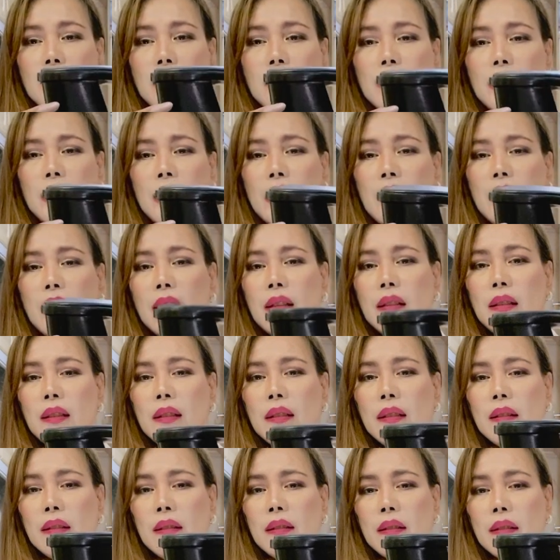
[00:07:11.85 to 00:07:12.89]

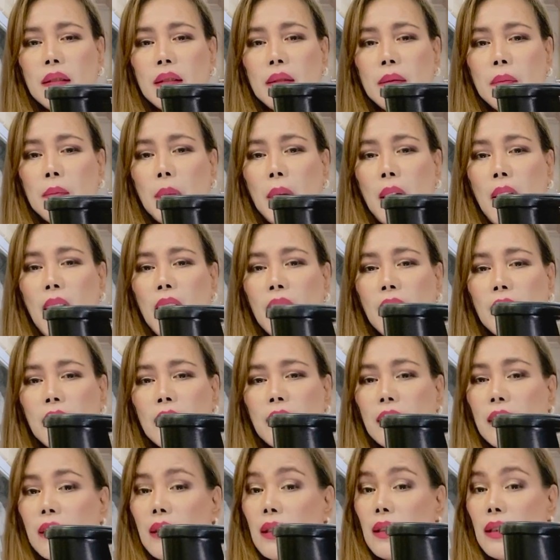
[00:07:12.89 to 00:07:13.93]
heel, black
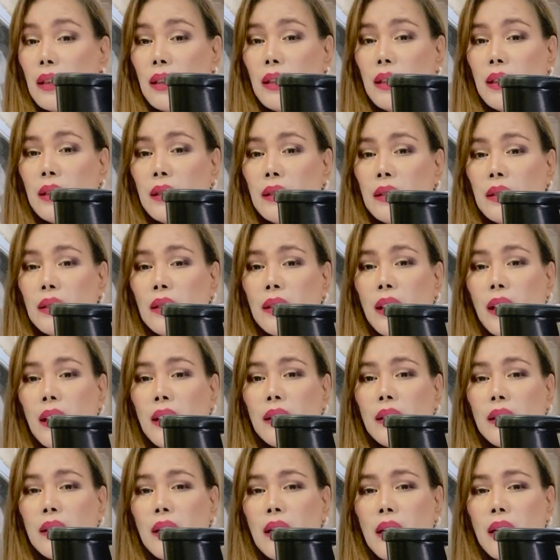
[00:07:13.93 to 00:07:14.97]
heel,
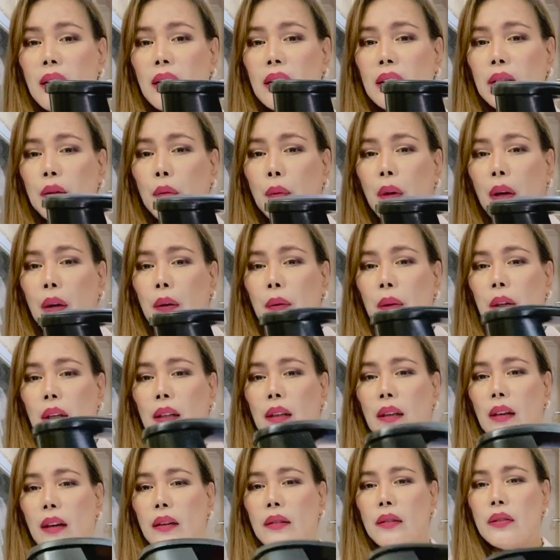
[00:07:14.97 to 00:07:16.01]
and a hard wearing
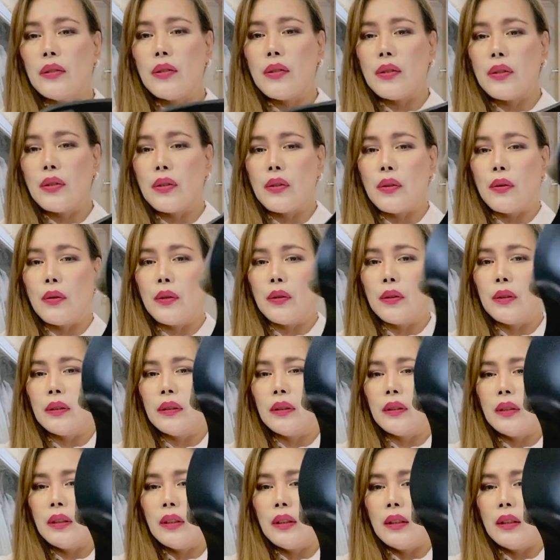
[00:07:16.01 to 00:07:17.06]
leather sole.